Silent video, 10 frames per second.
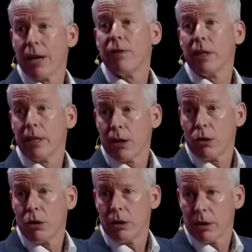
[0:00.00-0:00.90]
out of a
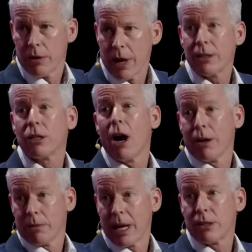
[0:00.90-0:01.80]
little, that's
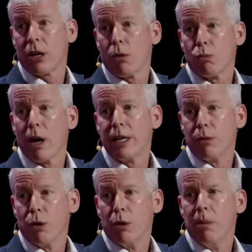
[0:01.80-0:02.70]
got, that's got
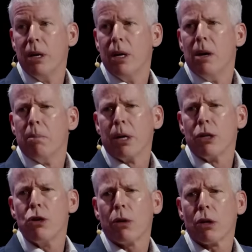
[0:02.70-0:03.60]
running room.
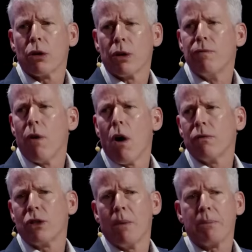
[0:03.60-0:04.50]
But nuclear
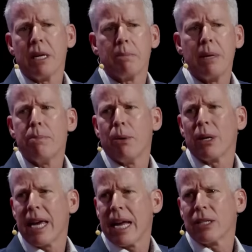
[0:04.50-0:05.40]
involves something people
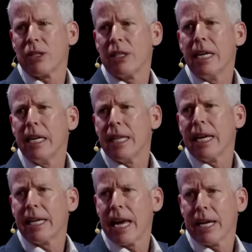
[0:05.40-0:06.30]
can't see and they
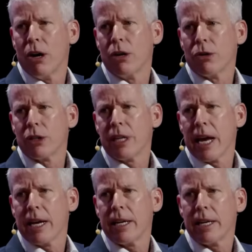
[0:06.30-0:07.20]
can't
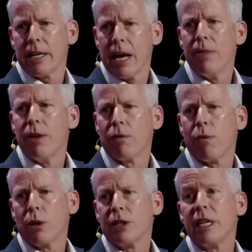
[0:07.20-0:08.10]
understand, and
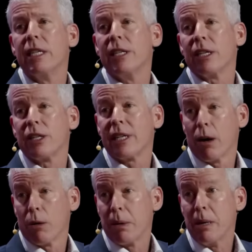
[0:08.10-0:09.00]
therefore it's easy to
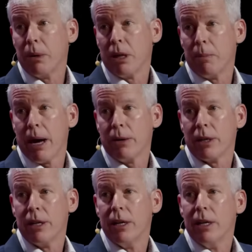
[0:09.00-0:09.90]
scare people about.